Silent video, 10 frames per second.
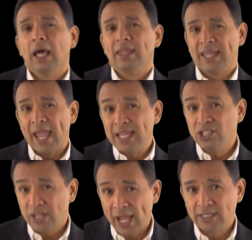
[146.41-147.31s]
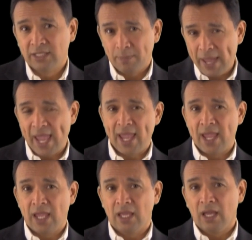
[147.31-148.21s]
The agent has to
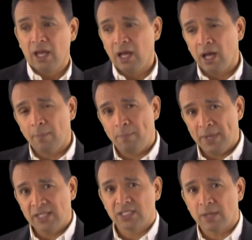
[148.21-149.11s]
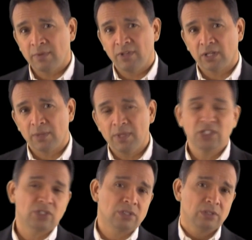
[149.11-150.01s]
pay a big sum of their
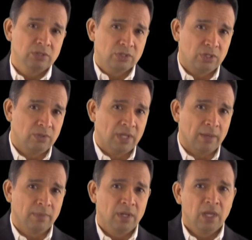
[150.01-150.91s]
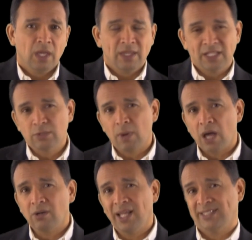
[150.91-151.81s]
commission to them. This
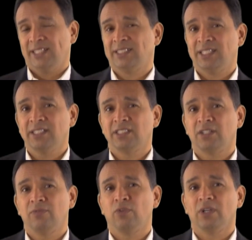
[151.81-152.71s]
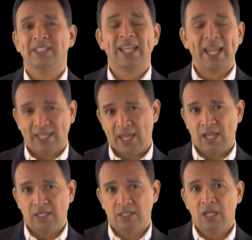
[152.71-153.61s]
model has existed for
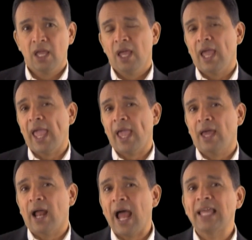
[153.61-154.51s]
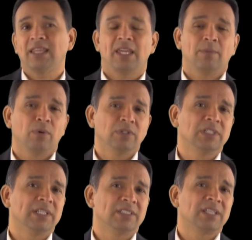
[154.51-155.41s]
decades, and I think
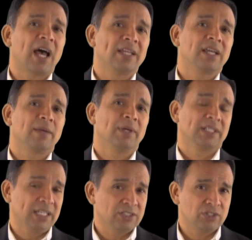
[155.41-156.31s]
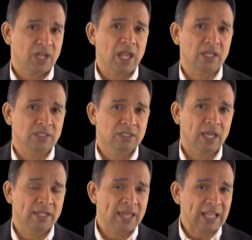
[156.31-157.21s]
personally it's high time it gets changed,
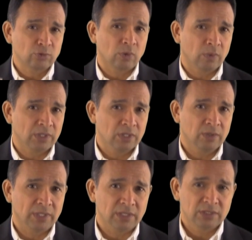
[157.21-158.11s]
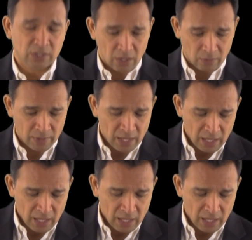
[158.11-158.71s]
and that's what we're doing. So